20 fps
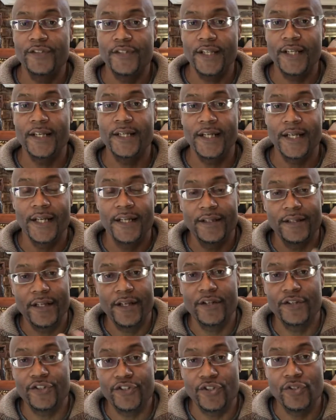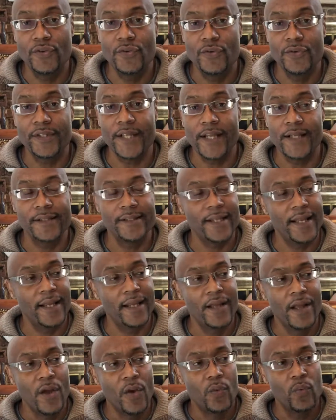then in their shoes and
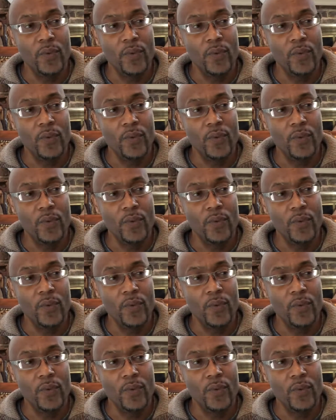say,